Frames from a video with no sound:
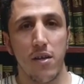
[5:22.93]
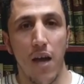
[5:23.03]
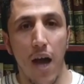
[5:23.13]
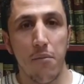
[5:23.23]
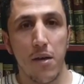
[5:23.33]

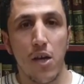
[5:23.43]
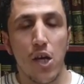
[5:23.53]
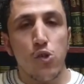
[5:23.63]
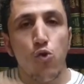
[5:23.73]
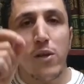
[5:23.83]
Now,
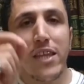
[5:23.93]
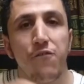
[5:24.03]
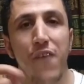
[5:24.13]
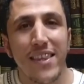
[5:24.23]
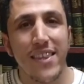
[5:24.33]
you are
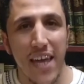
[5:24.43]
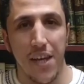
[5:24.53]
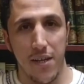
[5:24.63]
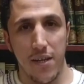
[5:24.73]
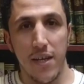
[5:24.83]

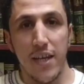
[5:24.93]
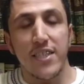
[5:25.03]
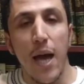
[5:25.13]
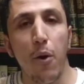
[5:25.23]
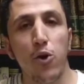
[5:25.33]
defending
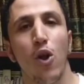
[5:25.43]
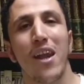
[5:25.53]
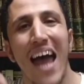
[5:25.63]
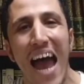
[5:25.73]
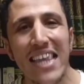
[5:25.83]
someone who
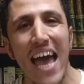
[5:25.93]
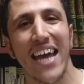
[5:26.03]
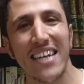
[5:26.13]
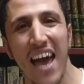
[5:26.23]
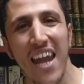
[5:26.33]
lied
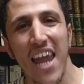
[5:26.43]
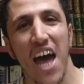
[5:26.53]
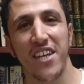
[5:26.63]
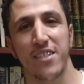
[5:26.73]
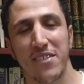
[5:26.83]
against
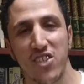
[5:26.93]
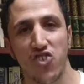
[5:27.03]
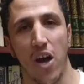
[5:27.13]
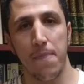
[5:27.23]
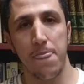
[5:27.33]
Allah and his
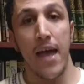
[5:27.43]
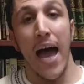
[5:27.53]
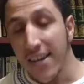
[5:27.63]
messenger,